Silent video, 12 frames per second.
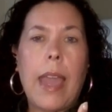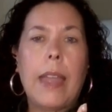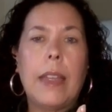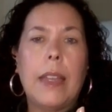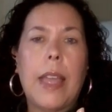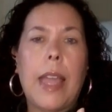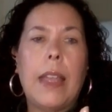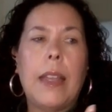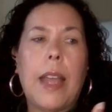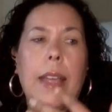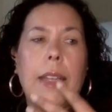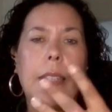and
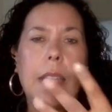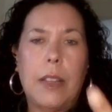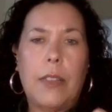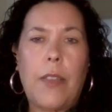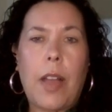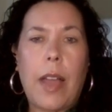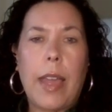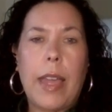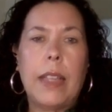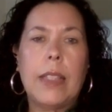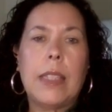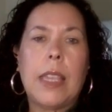identify
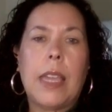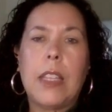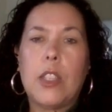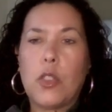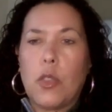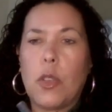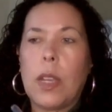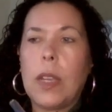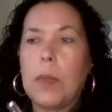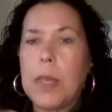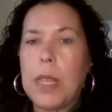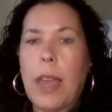and say,
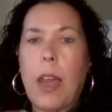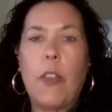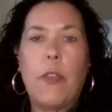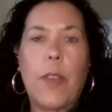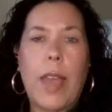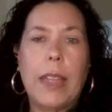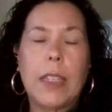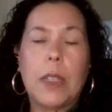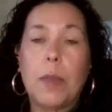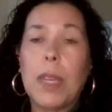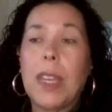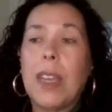scream, yell,
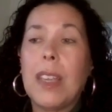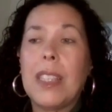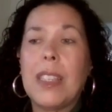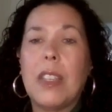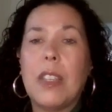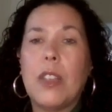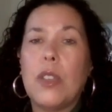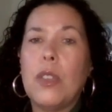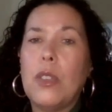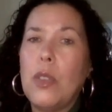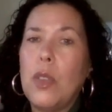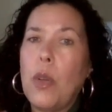vent, because
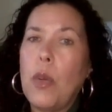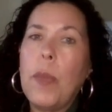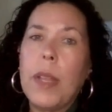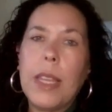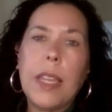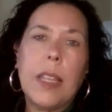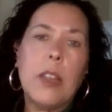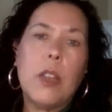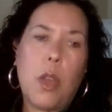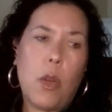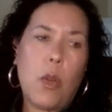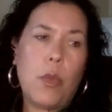nobody
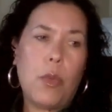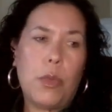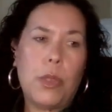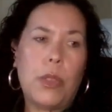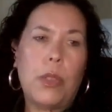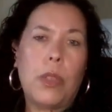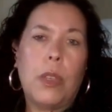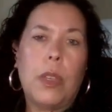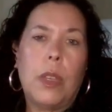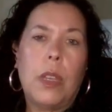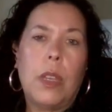knows.